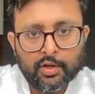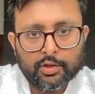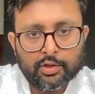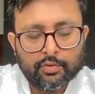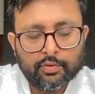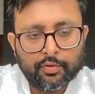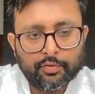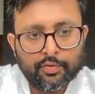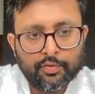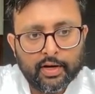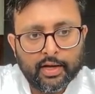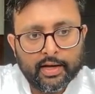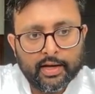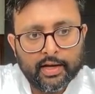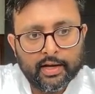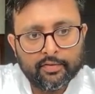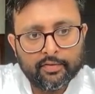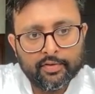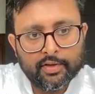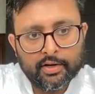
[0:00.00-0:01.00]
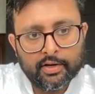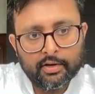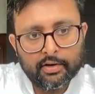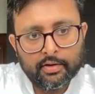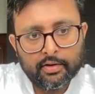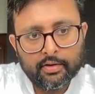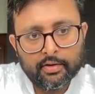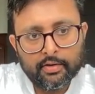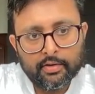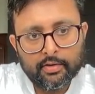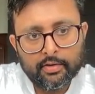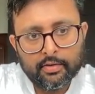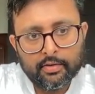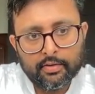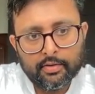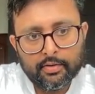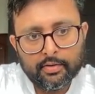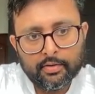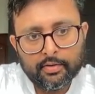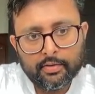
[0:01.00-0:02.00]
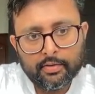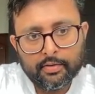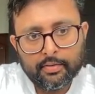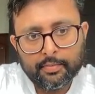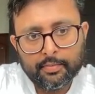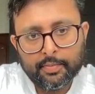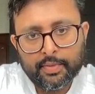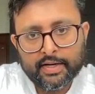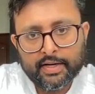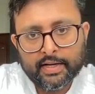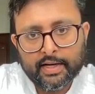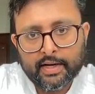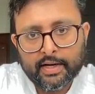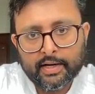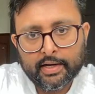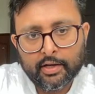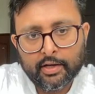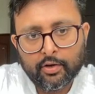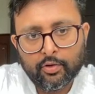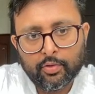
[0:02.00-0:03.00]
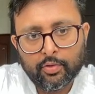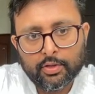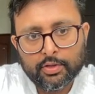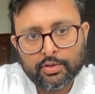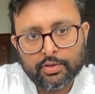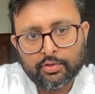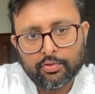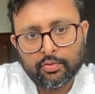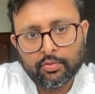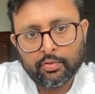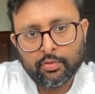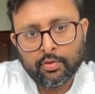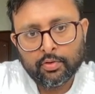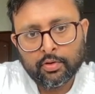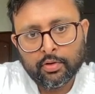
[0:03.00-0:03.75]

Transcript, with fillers: So what will I have then? Beta hat equals to